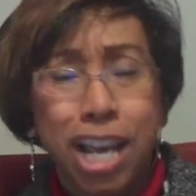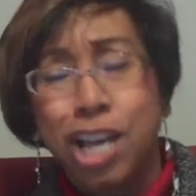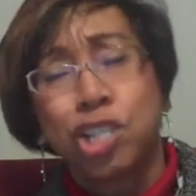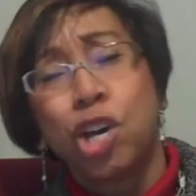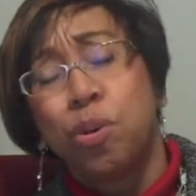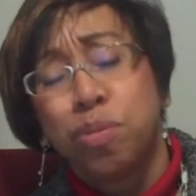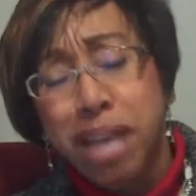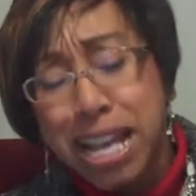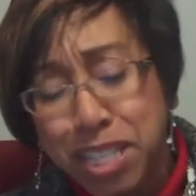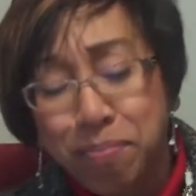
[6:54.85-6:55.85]
So
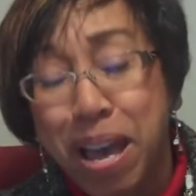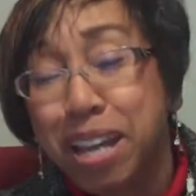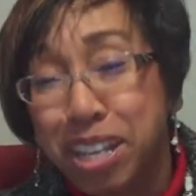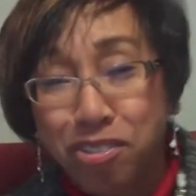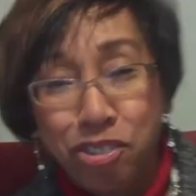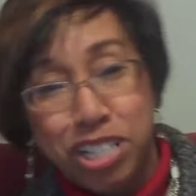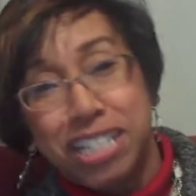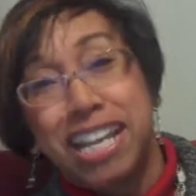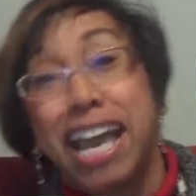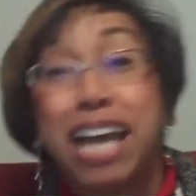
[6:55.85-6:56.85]
that's about it for
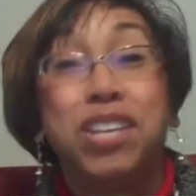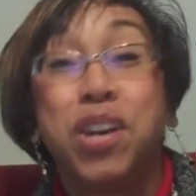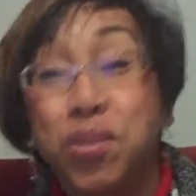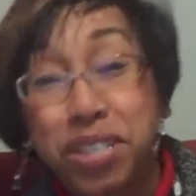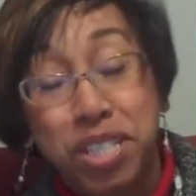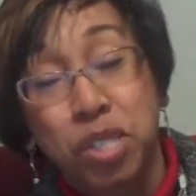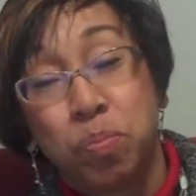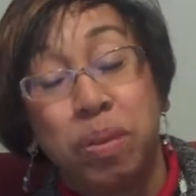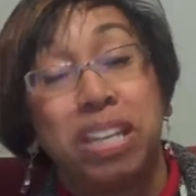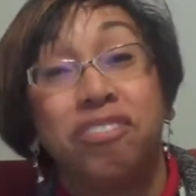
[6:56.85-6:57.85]
today. I know this has
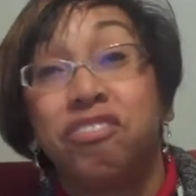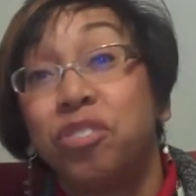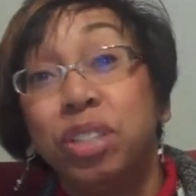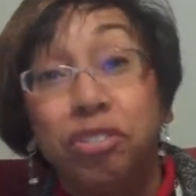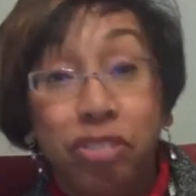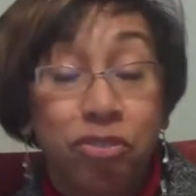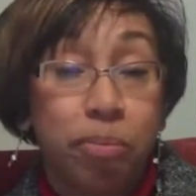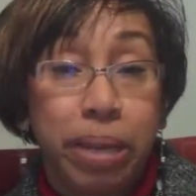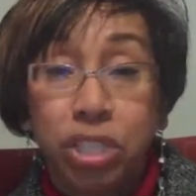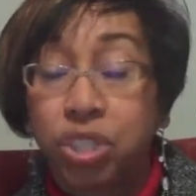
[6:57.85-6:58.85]
been full of
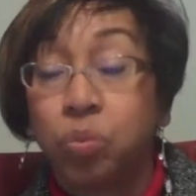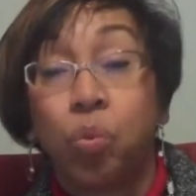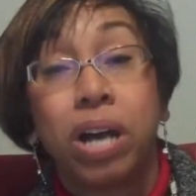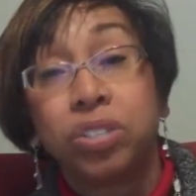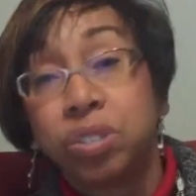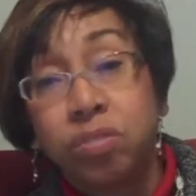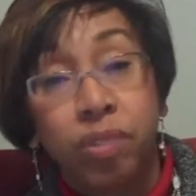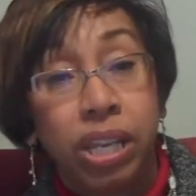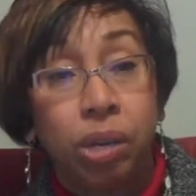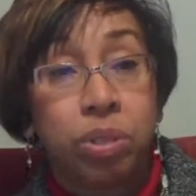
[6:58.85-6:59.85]
information. Watch this
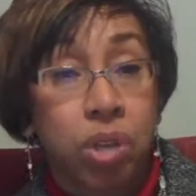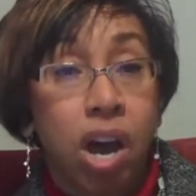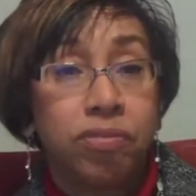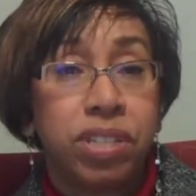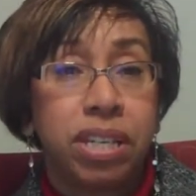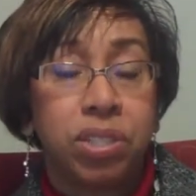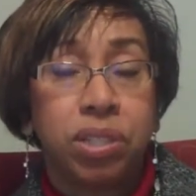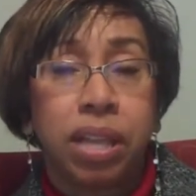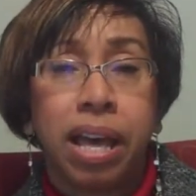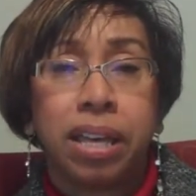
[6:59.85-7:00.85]
video as often as you
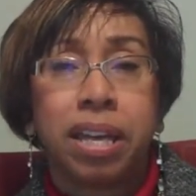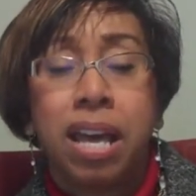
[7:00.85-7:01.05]
like.